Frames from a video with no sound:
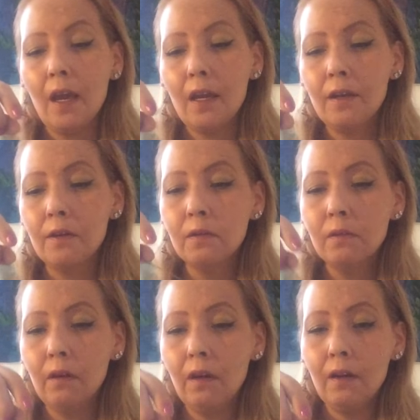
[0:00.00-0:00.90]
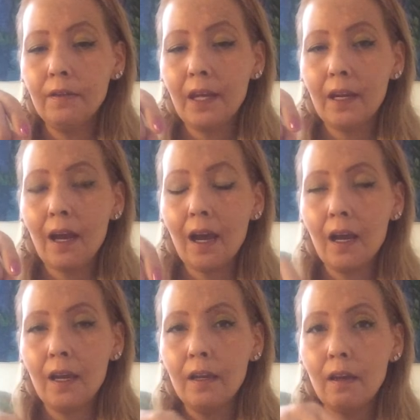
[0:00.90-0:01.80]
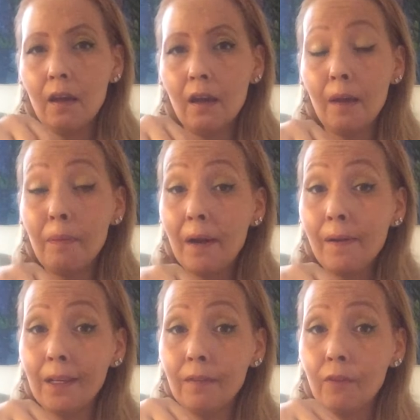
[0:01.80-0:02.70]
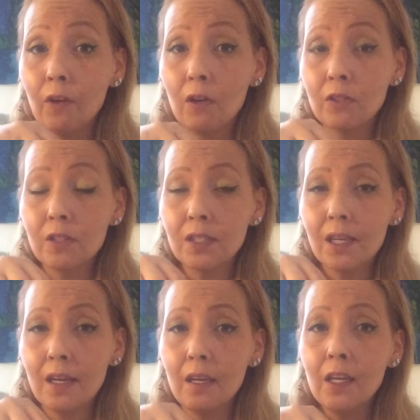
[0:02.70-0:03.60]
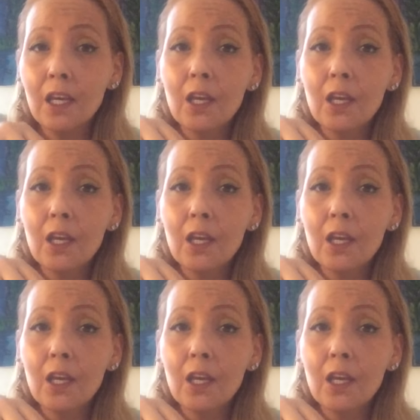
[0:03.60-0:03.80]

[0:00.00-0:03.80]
Anywho, uh, that I uh, apparently forgot to say